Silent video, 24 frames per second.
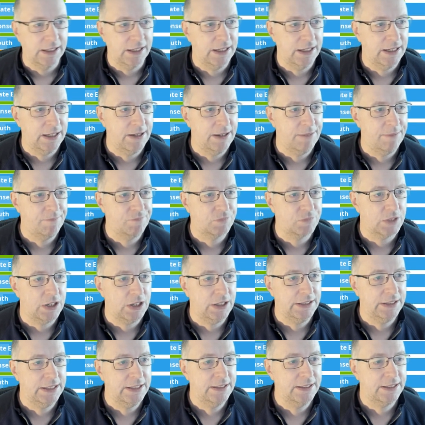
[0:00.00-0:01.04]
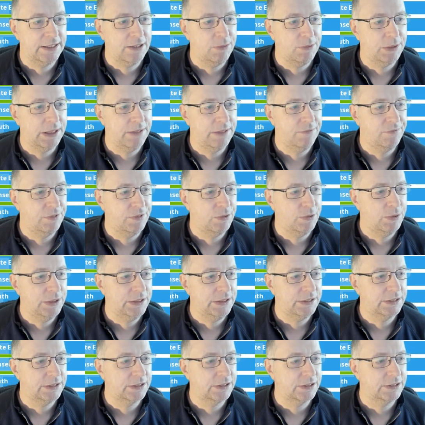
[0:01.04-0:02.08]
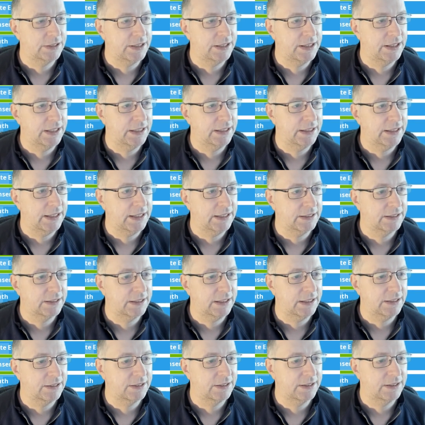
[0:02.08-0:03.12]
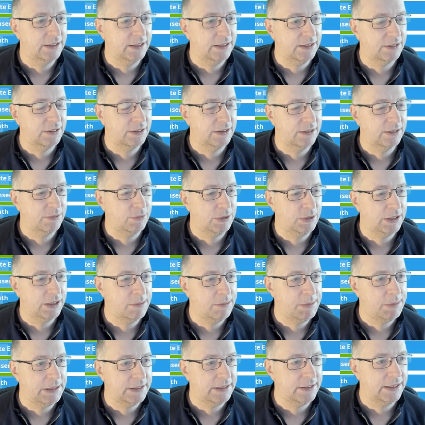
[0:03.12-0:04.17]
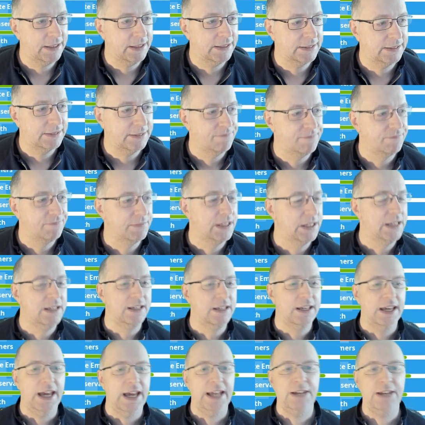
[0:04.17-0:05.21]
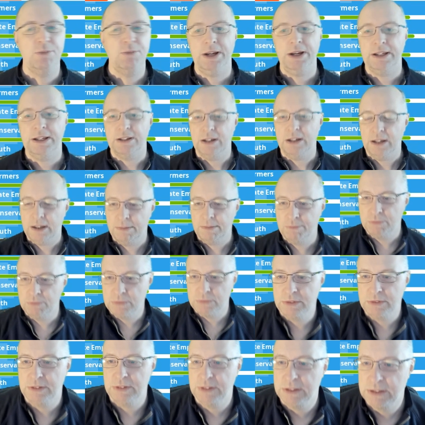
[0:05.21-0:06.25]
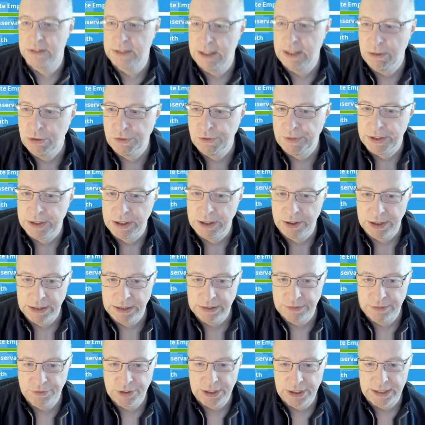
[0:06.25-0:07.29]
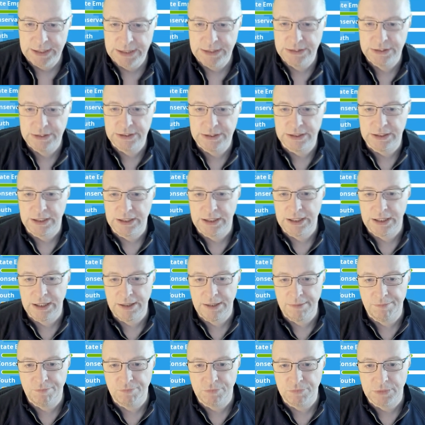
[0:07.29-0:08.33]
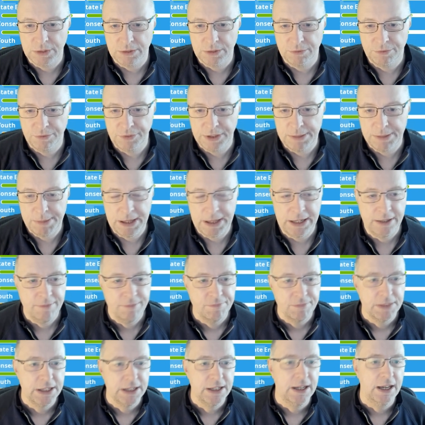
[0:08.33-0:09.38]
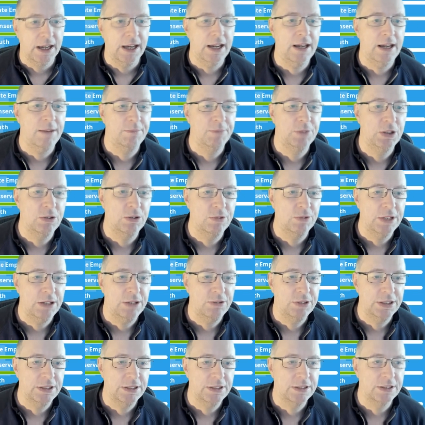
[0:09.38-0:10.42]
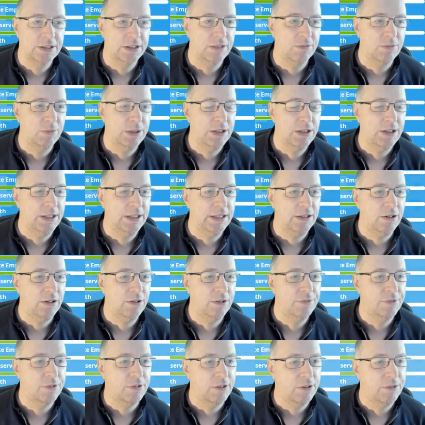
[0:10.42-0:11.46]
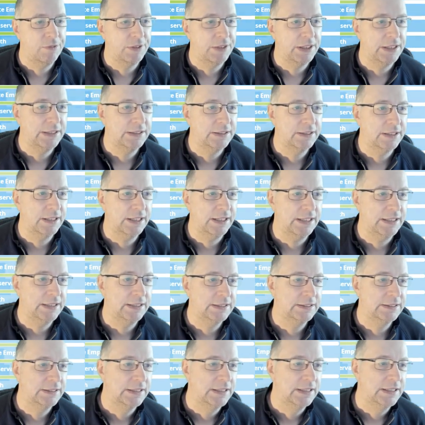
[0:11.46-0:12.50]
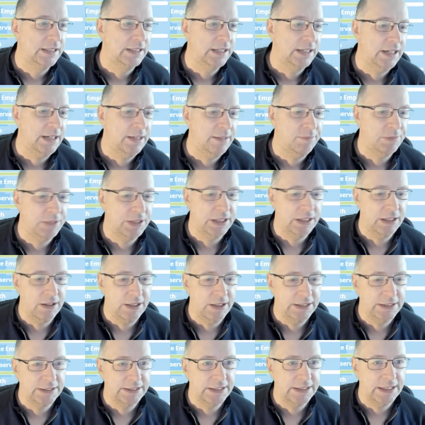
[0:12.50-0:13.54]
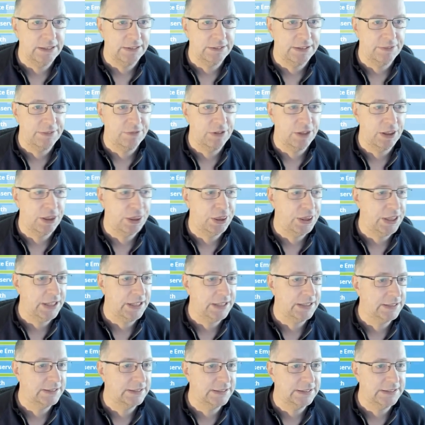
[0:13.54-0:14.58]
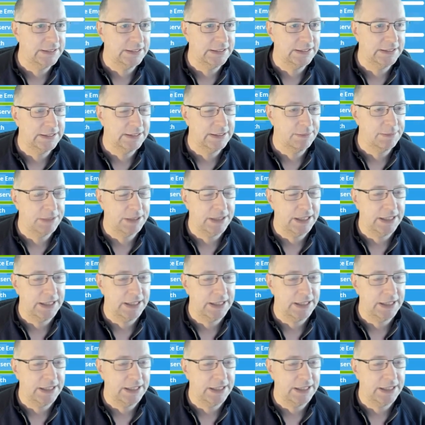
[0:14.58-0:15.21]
I tend to go with influence because I think that's one of the best things. Anyway, loads of other things have changed for the better. You'll notice that when I hover over these things, the lines are now different thicknesses in some